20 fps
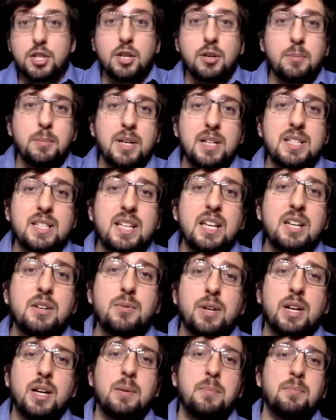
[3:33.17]
So my
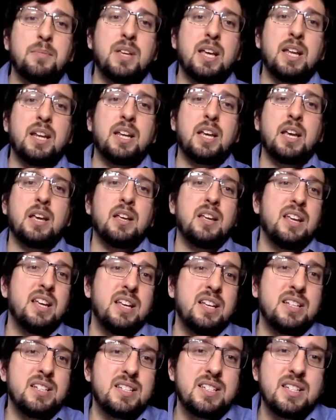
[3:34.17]
skin, what I'm getting at
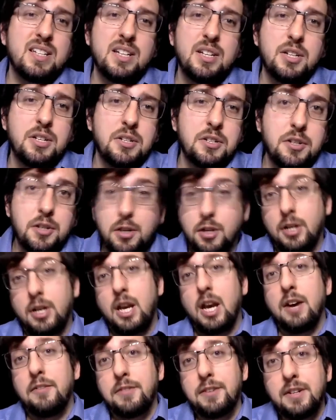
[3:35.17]
is
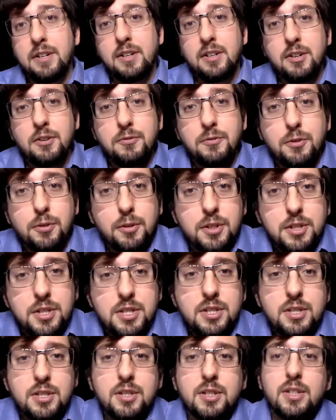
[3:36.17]
Goyava, of
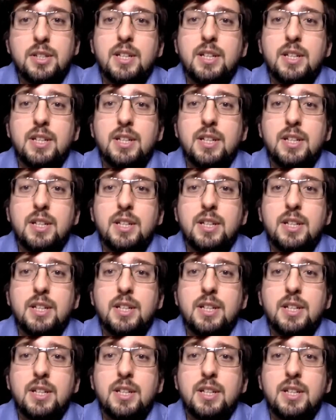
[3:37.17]
course,